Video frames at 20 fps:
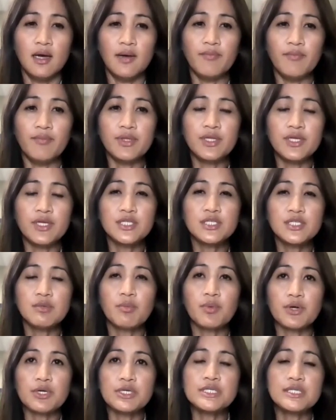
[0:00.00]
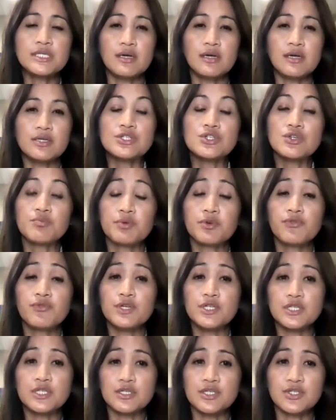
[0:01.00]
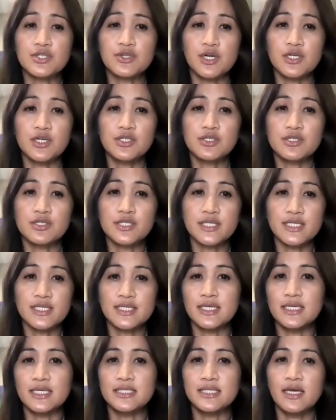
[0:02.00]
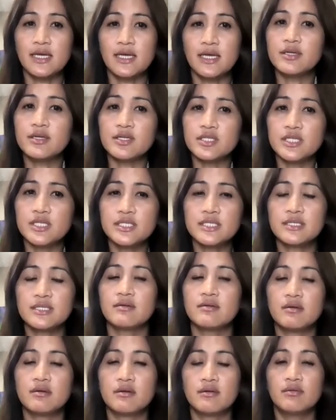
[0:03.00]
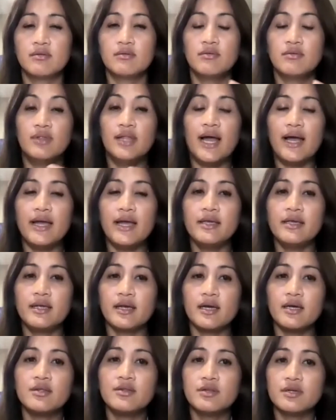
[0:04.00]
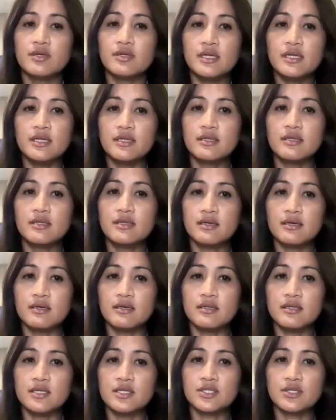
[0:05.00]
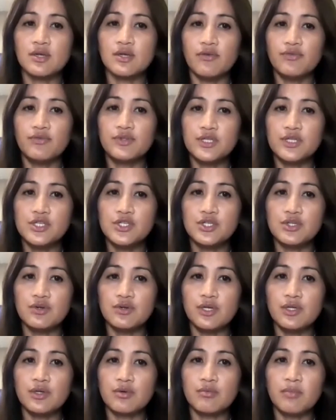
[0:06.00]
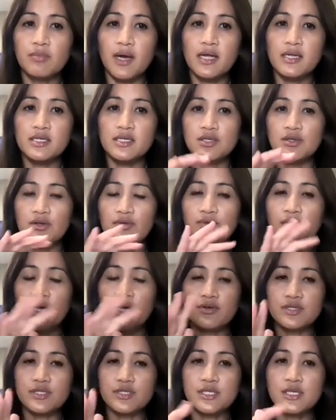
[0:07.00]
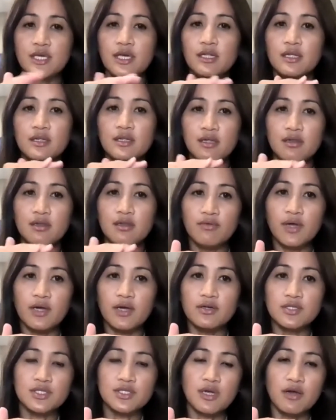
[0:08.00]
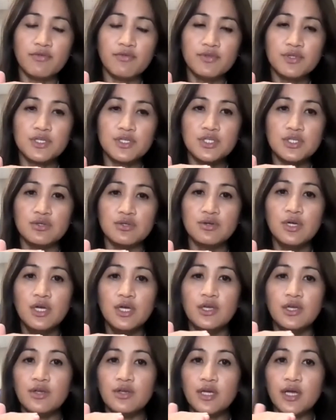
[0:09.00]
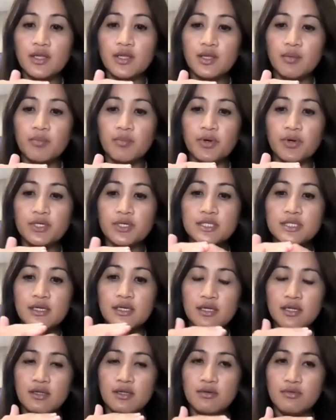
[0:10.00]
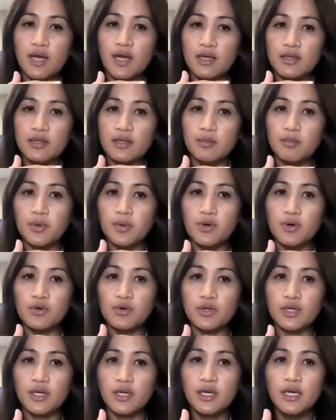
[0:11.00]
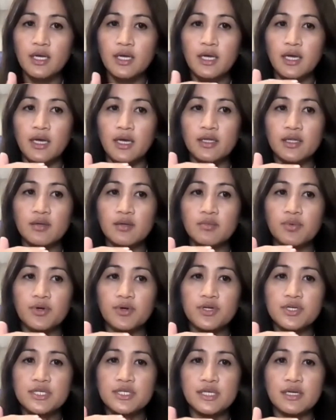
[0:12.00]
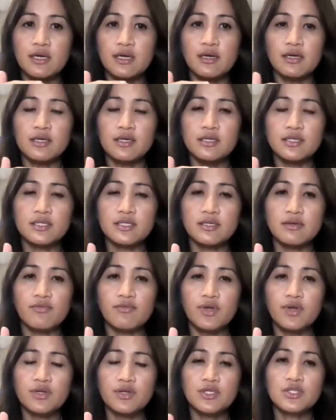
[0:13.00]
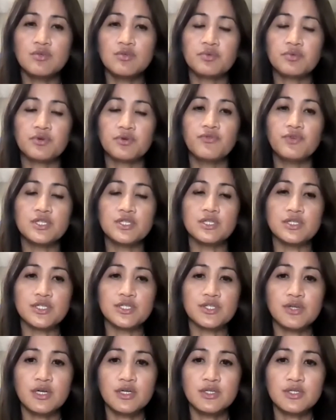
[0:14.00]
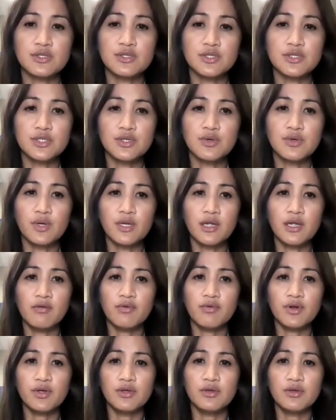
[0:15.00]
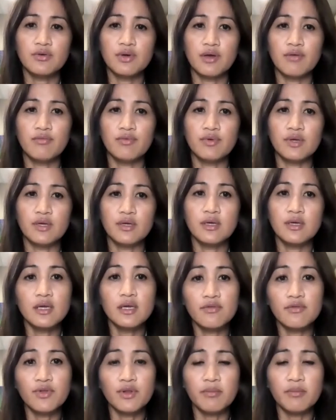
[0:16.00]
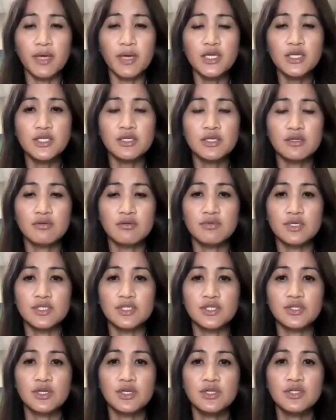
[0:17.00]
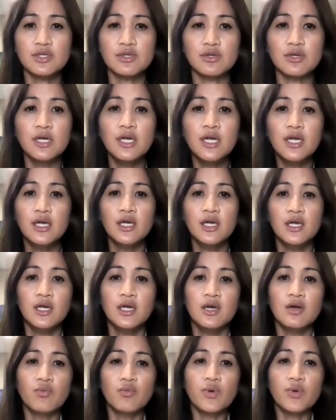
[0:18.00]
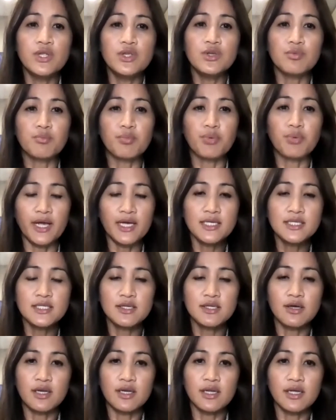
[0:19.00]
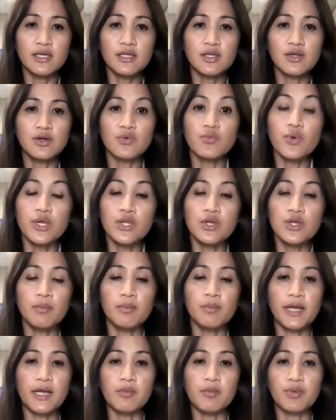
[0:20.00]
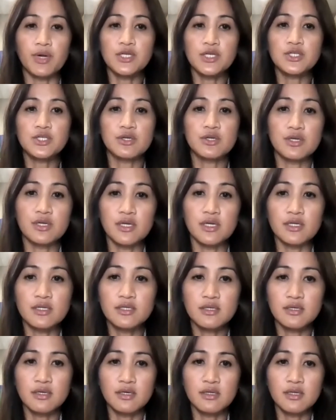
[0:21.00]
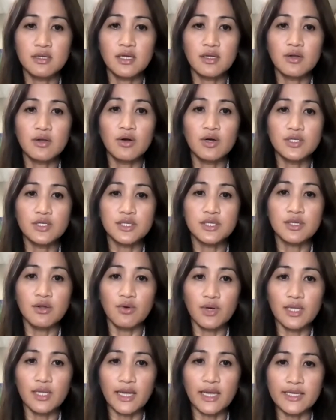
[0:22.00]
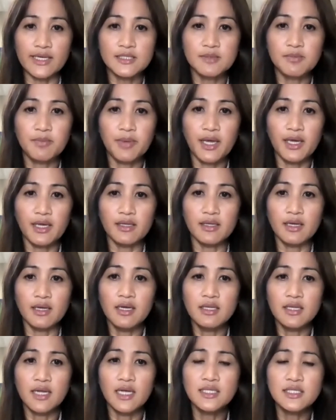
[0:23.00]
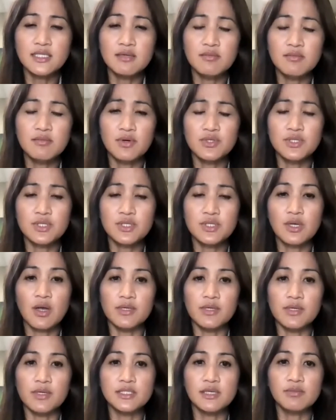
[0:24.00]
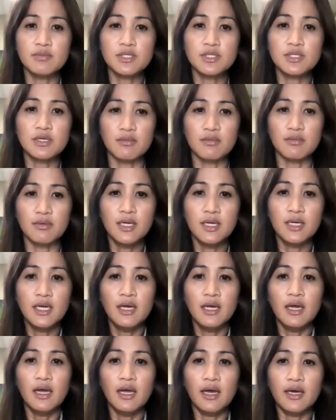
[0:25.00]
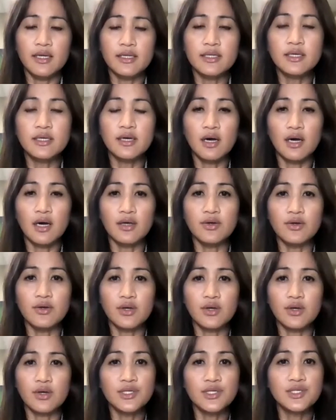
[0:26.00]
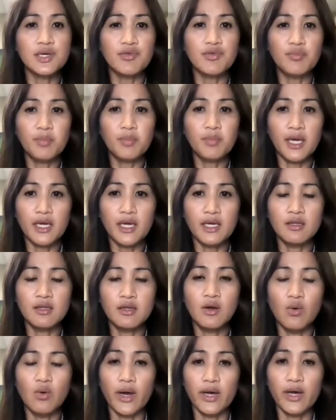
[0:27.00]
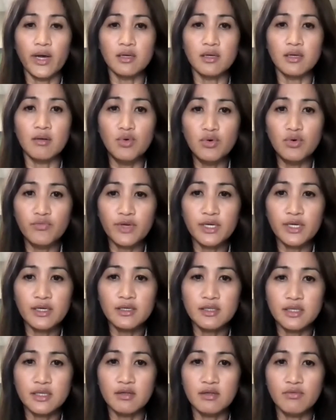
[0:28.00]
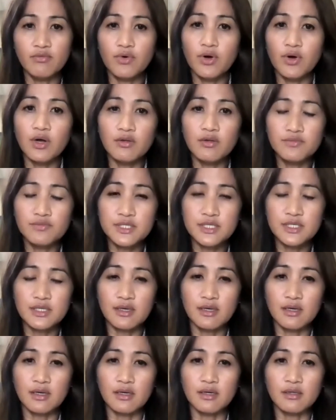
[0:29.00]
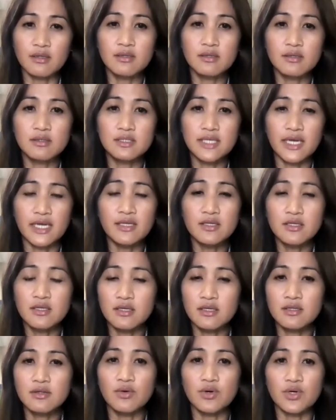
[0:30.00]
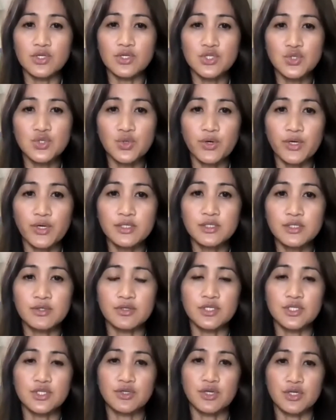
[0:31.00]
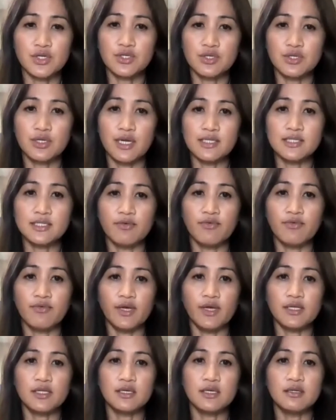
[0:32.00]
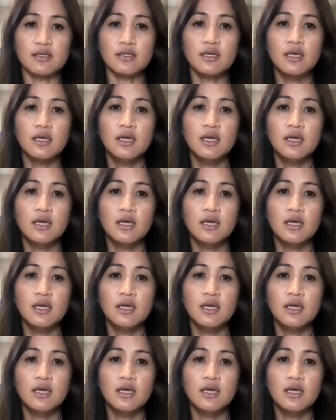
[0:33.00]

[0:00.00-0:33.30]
These bursa are superficial structures. As I said, they're just lying underneath the soft tissue in your body. So you've got your skin, and then you've got your soft tissue, you got the bursa, and then you've got the bone. And the bursa is a very superficial structure. So whenever you have inflammation of this structure, when you press on it or when you apply pressure on it, it can cause localized pain. That's the most common symptom. And you can also have pain while moving the involved tendon or joint or structure that's affected.